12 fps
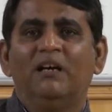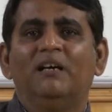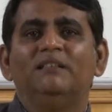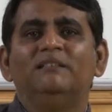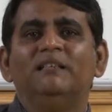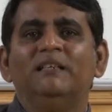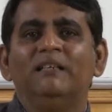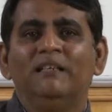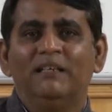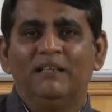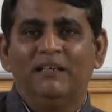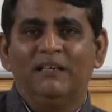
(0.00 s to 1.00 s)
the
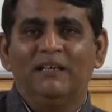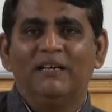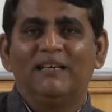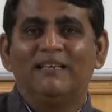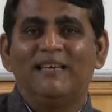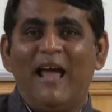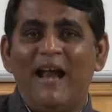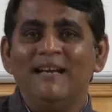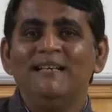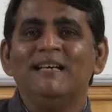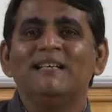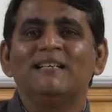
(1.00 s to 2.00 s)

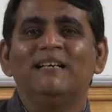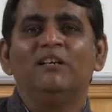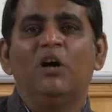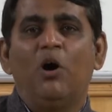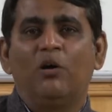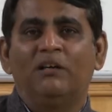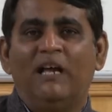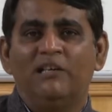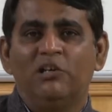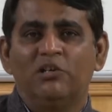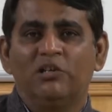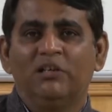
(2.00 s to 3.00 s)
candor in
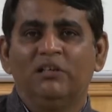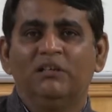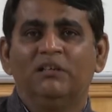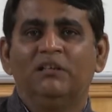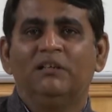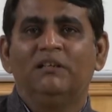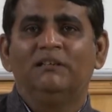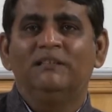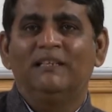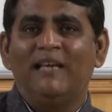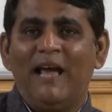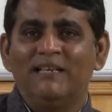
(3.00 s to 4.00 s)
organization, the
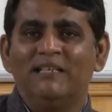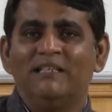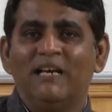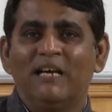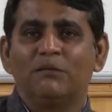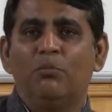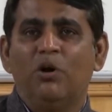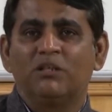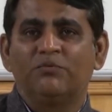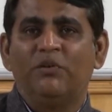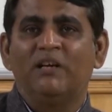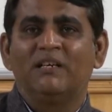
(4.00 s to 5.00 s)
candid
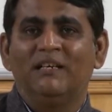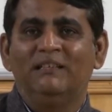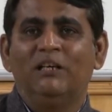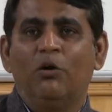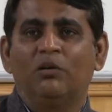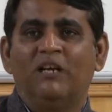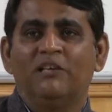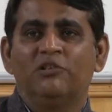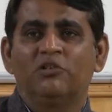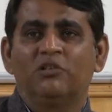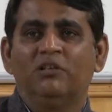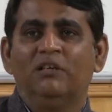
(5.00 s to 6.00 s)
atmosphere in the
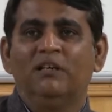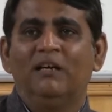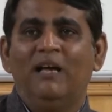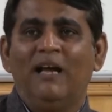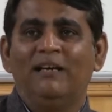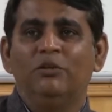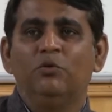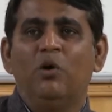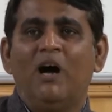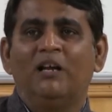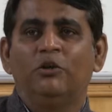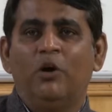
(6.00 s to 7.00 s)
organization, and you
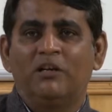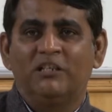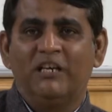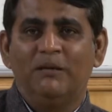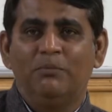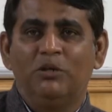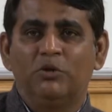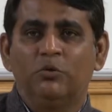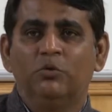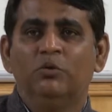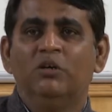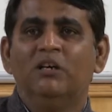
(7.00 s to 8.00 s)
are not able
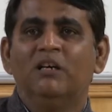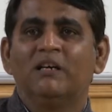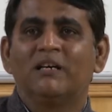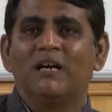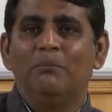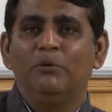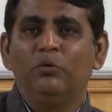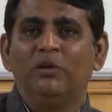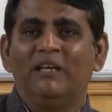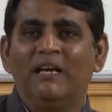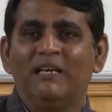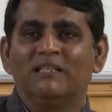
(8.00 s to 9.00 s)
to
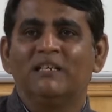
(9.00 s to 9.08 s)
communicate